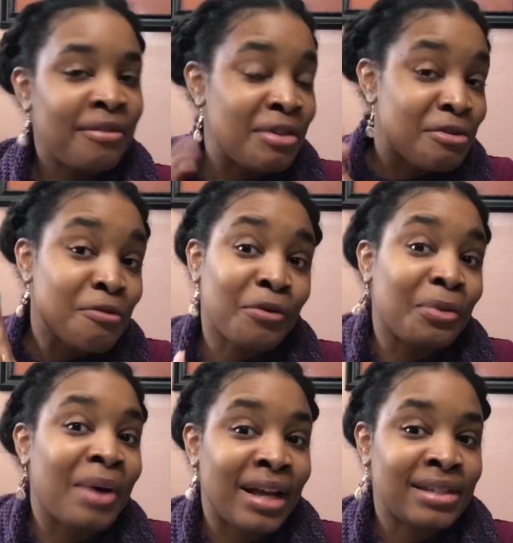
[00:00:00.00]
Thank you for
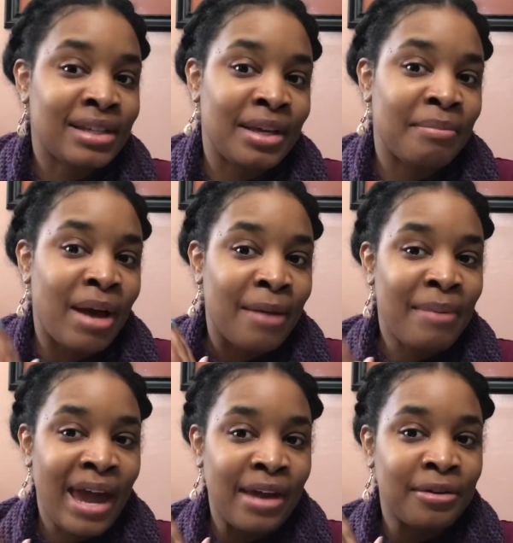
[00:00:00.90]
watching my
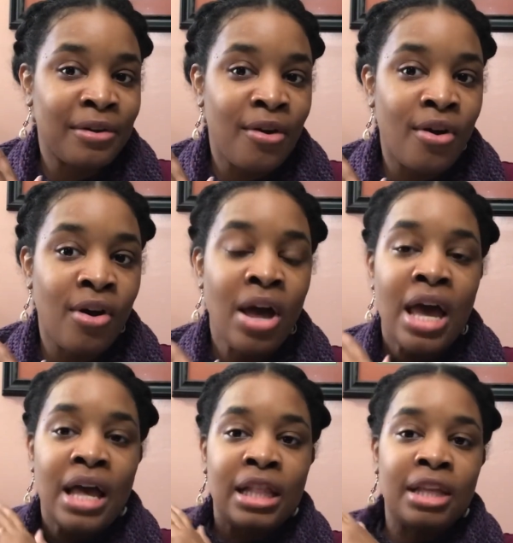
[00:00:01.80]
pattern haul.
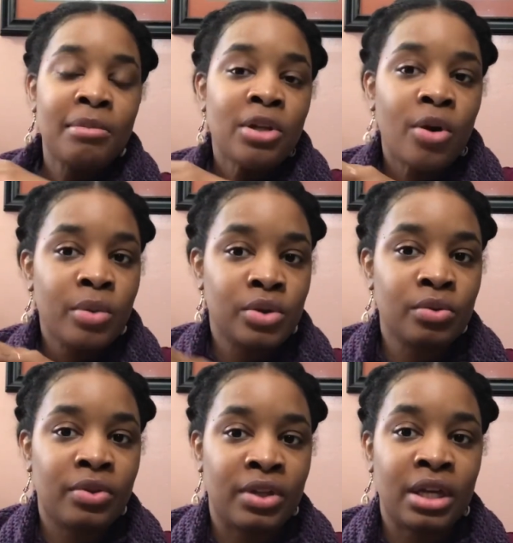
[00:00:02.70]
Let me know what you
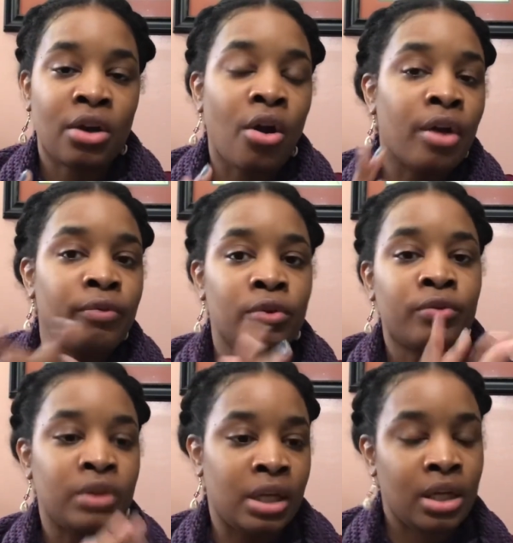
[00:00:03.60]
think, or if you've
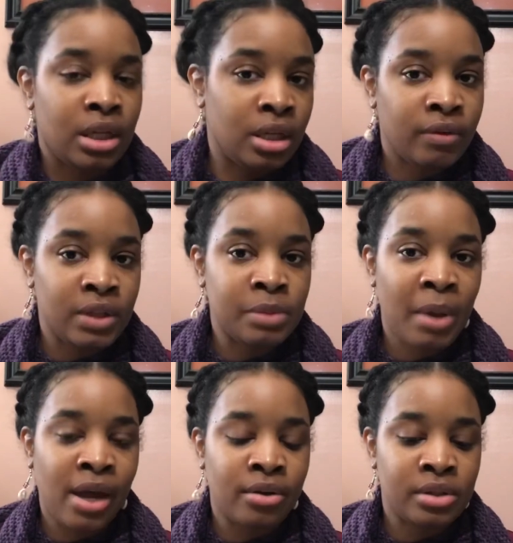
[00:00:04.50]
knit any of these
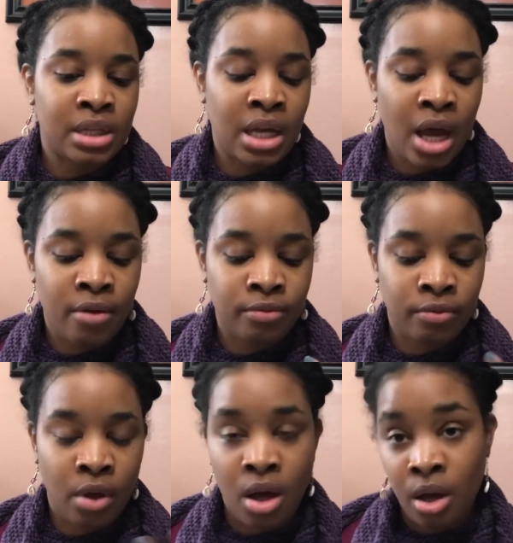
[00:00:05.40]
patterns that I've
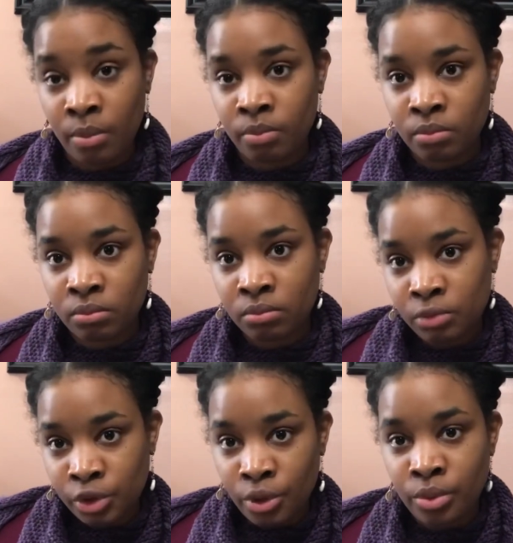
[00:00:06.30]

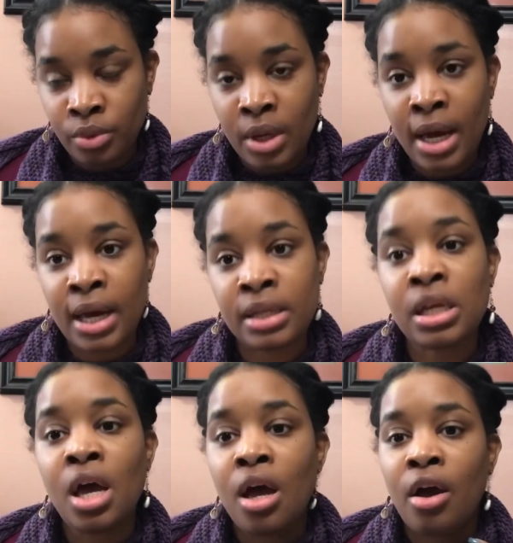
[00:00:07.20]
shown you guys
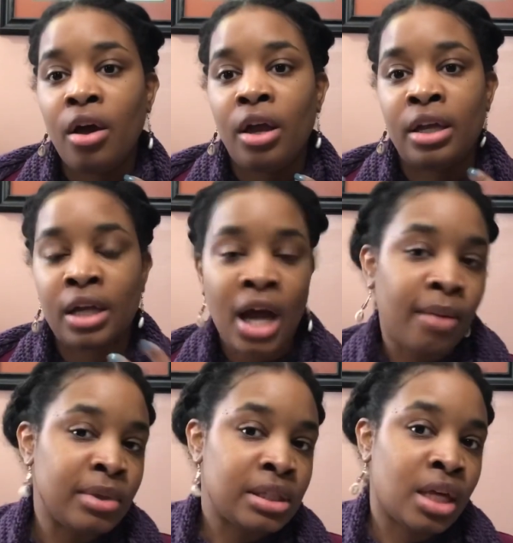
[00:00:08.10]
in the
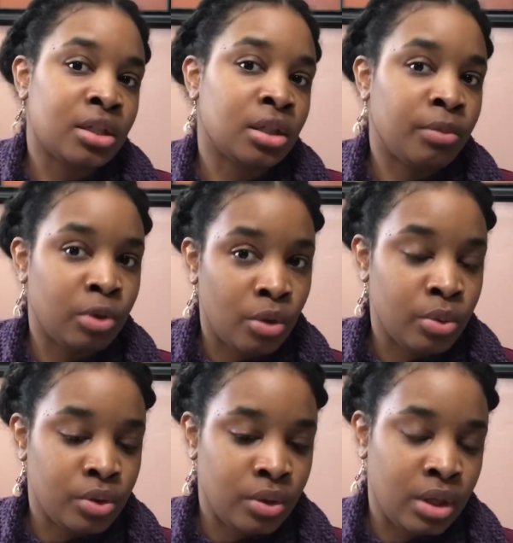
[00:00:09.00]
comment section. Let me know
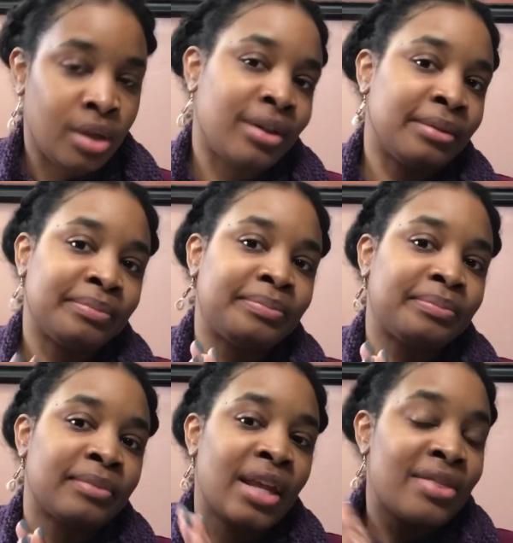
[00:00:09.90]
what you think.
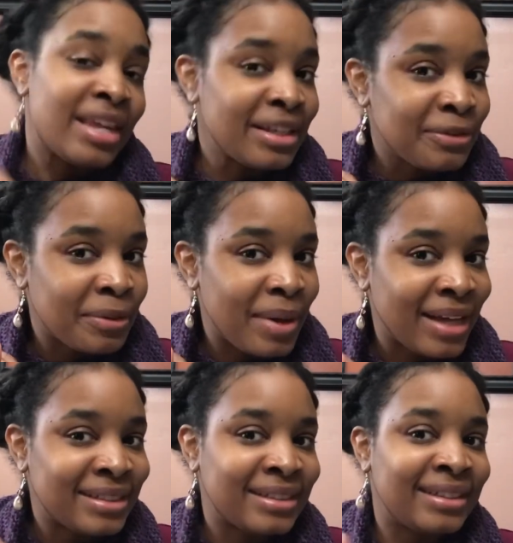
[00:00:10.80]
Thanks for
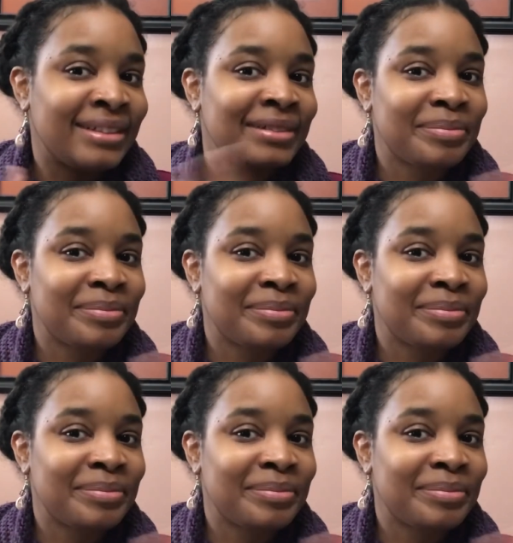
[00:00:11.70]
watching.